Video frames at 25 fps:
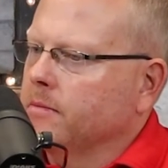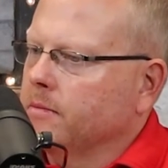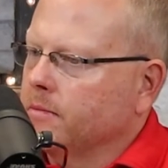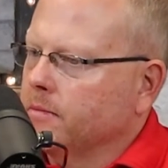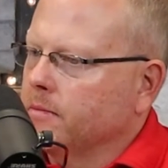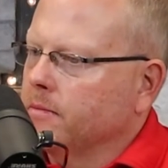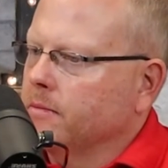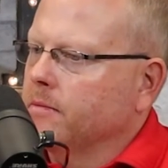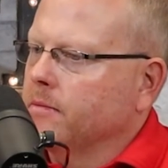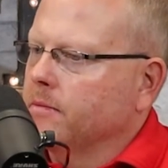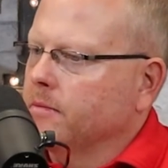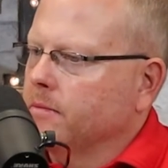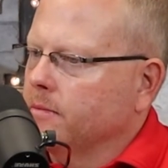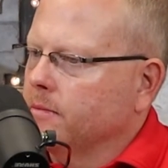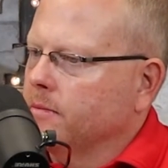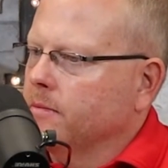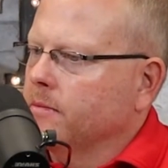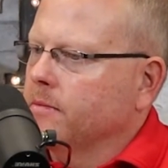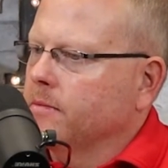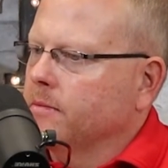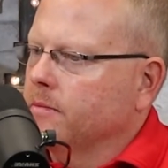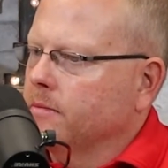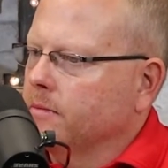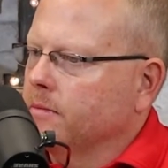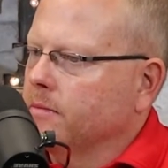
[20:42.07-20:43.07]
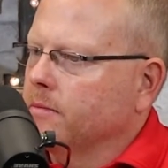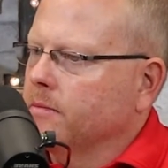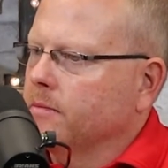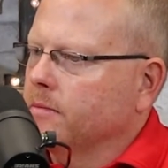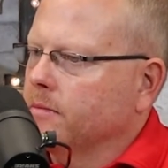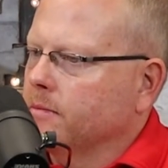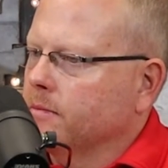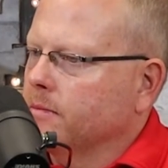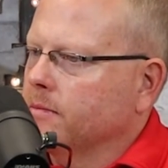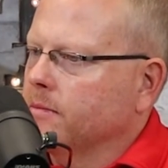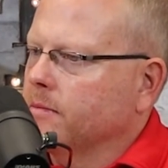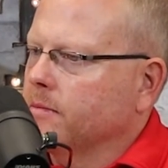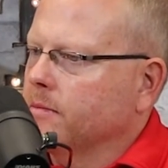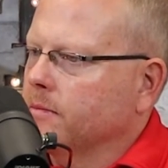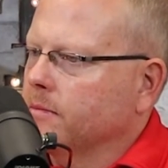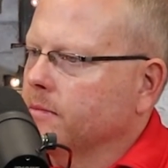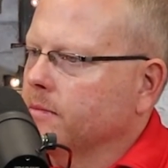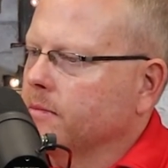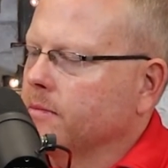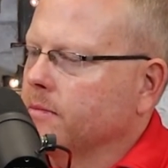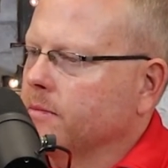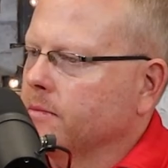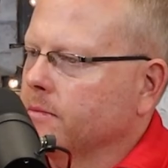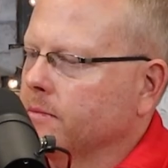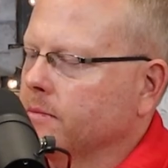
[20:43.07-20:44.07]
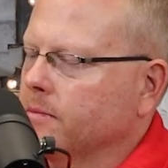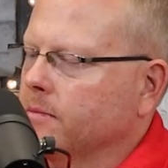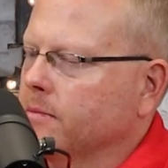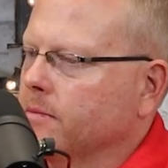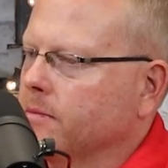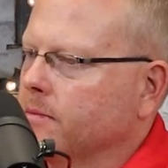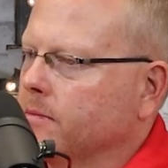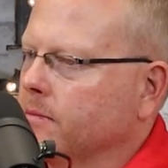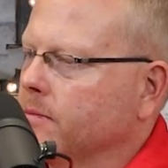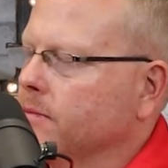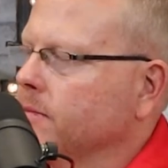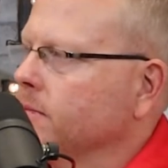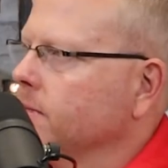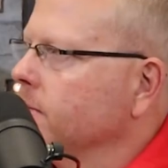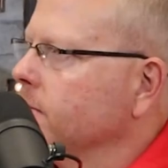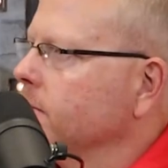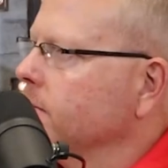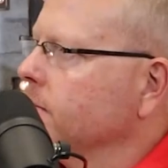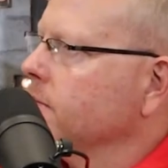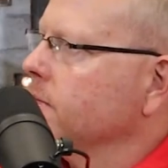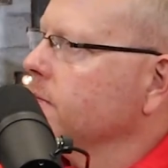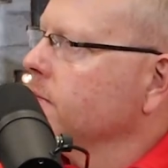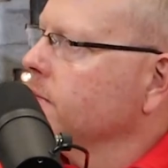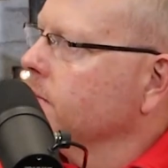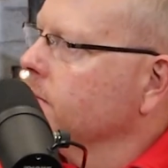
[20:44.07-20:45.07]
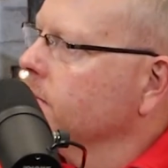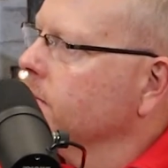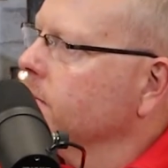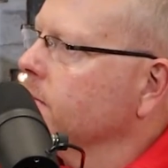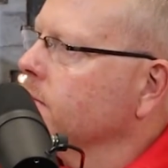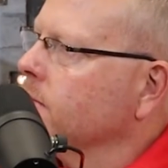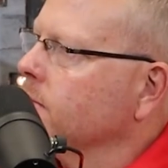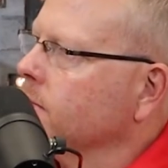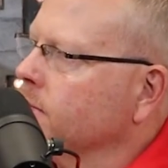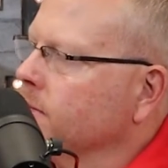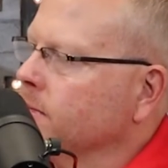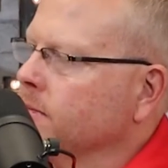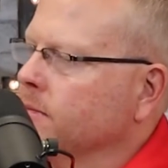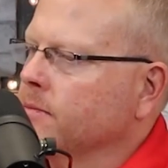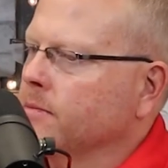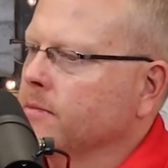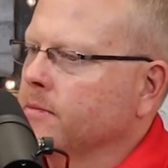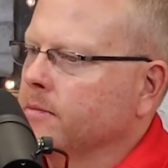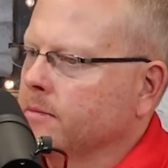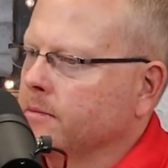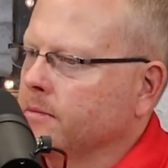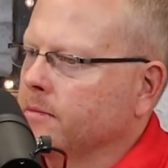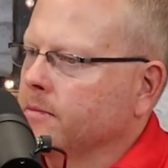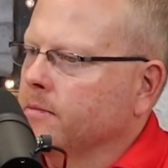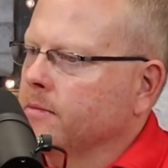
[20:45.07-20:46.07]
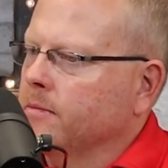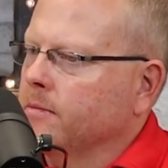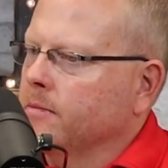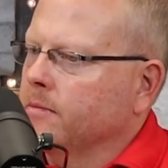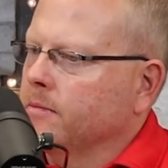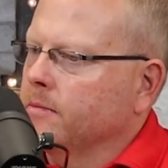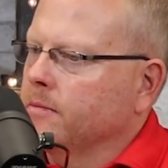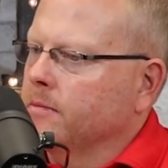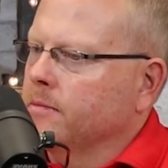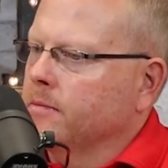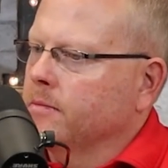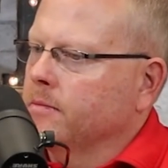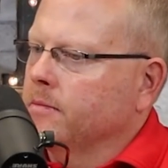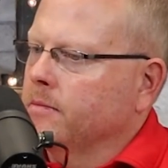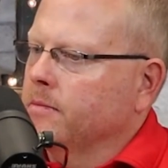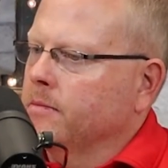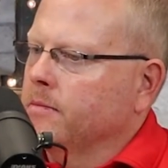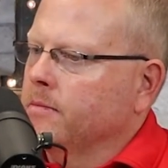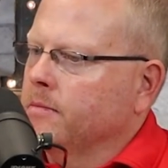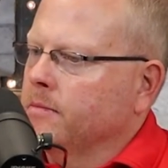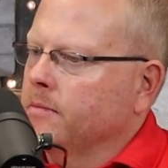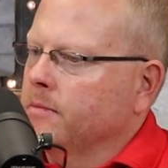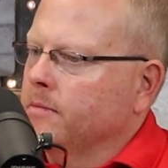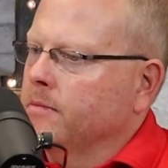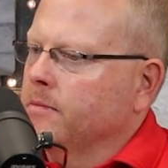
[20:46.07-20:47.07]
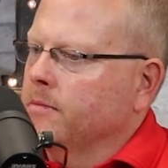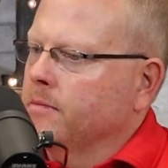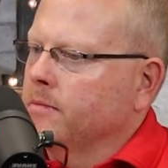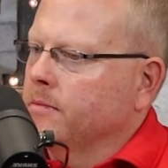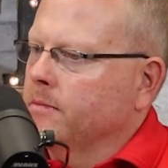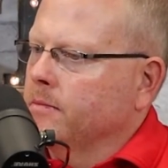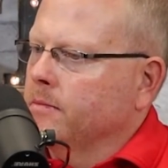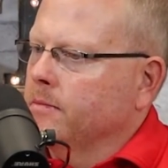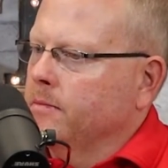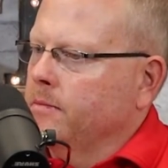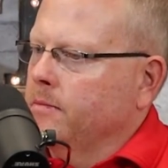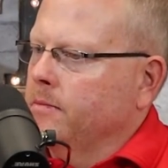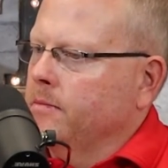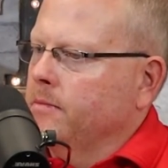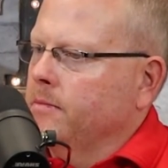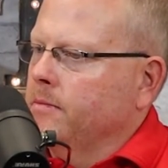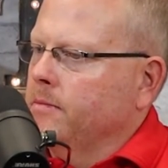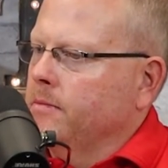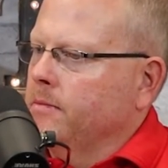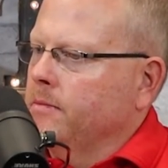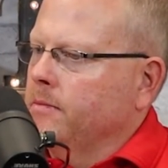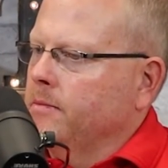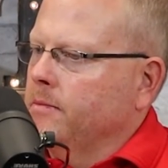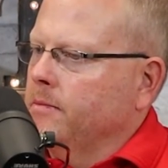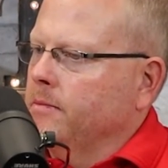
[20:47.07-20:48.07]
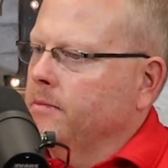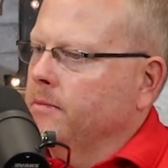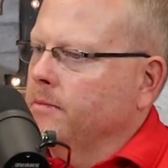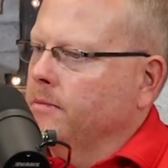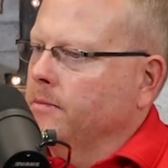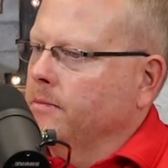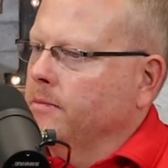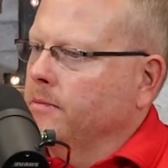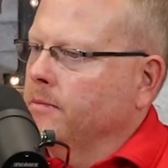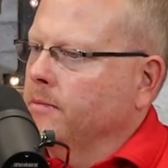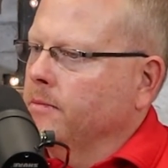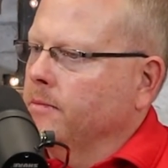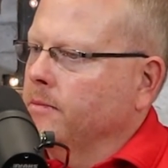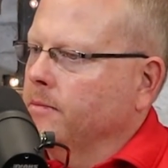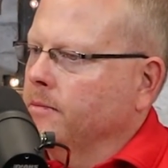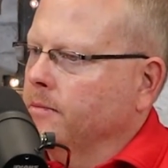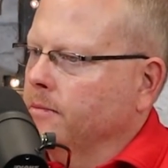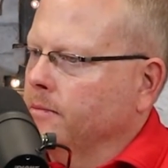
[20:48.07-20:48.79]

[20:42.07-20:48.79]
This person isn't speaking.